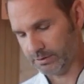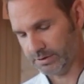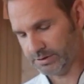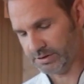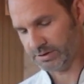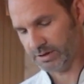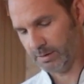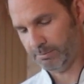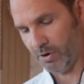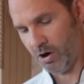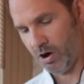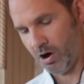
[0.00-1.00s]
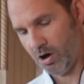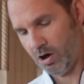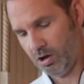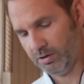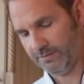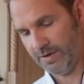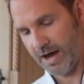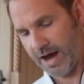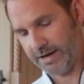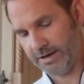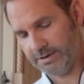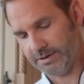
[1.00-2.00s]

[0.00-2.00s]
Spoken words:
let's just dump all of that into